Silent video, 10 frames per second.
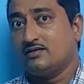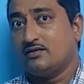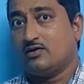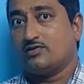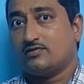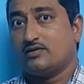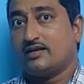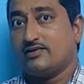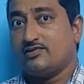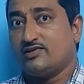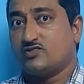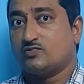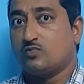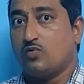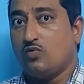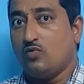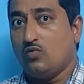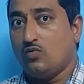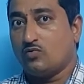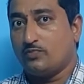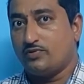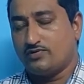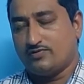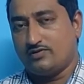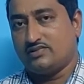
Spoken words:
or London is more beautiful